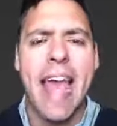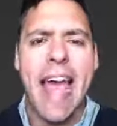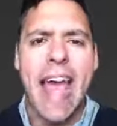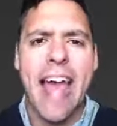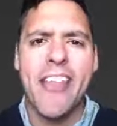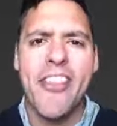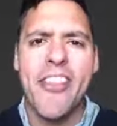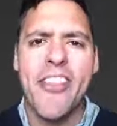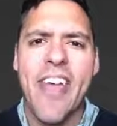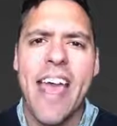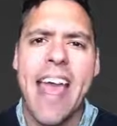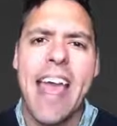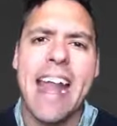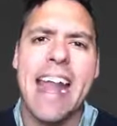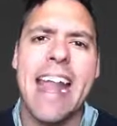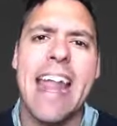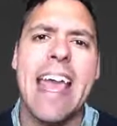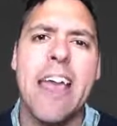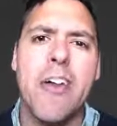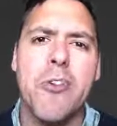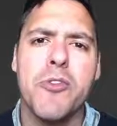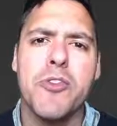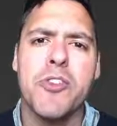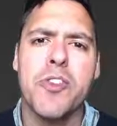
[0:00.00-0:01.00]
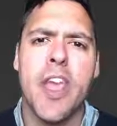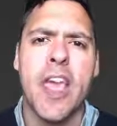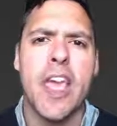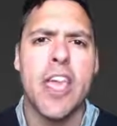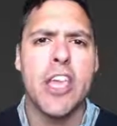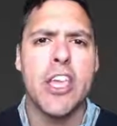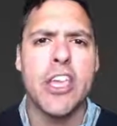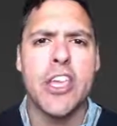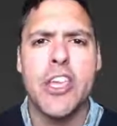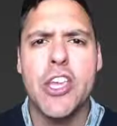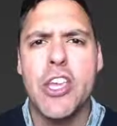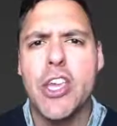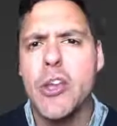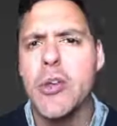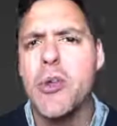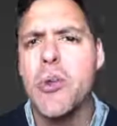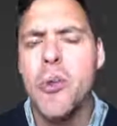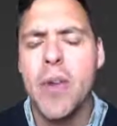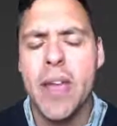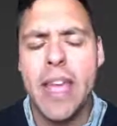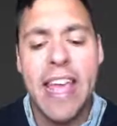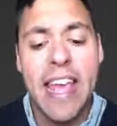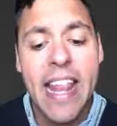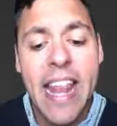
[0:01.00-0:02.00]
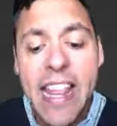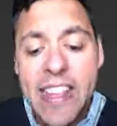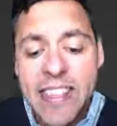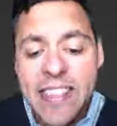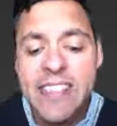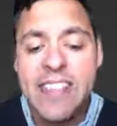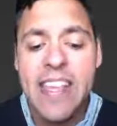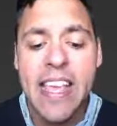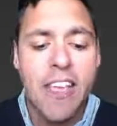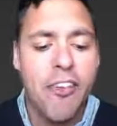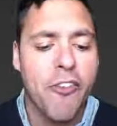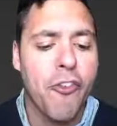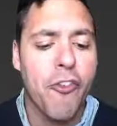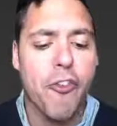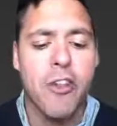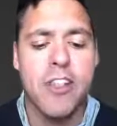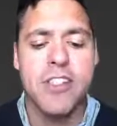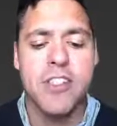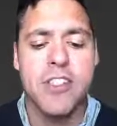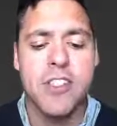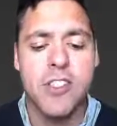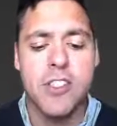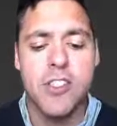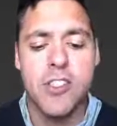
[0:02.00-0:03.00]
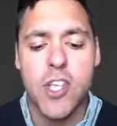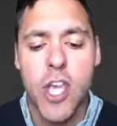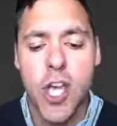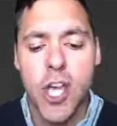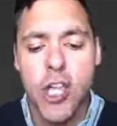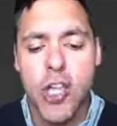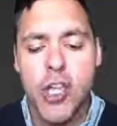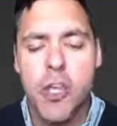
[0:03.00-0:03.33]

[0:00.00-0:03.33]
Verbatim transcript: And that allows you, let's say for instance,